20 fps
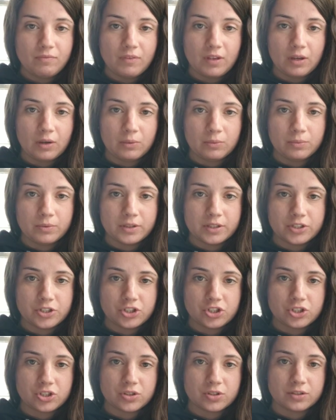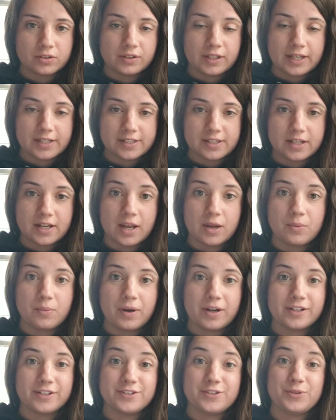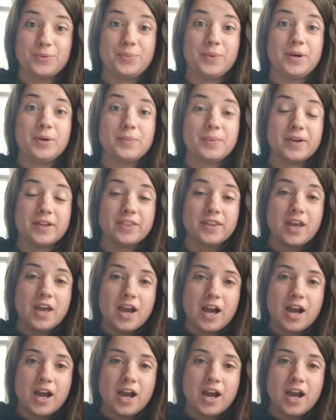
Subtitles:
which lesson I wanted to work with,